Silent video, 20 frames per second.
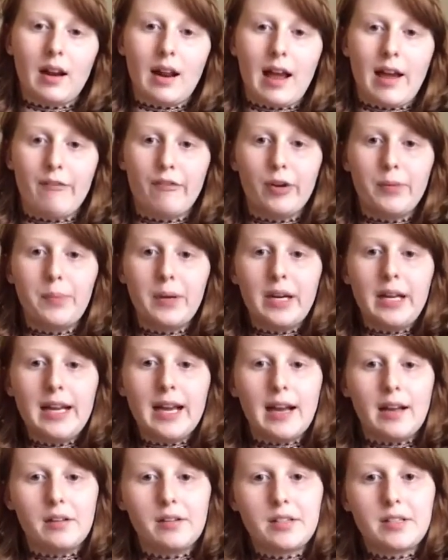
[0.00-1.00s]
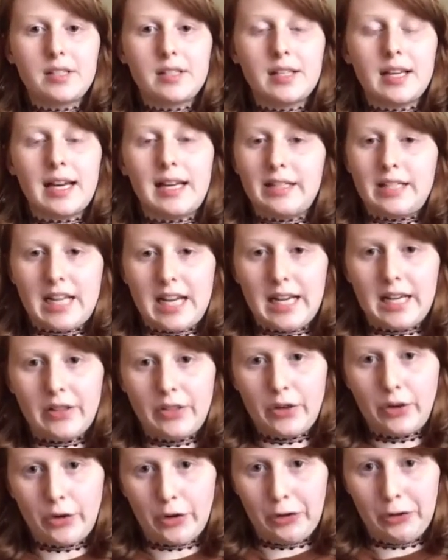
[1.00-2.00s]
Everybody else had taken
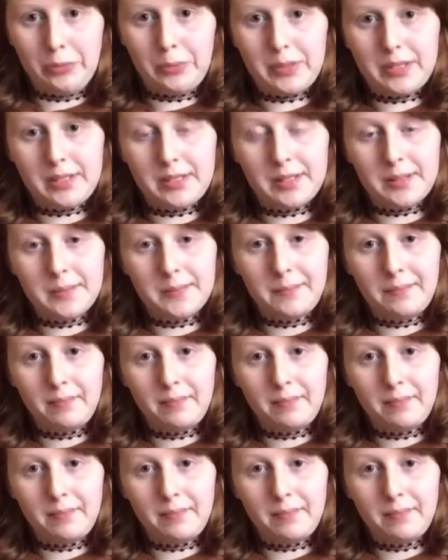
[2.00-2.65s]
the groups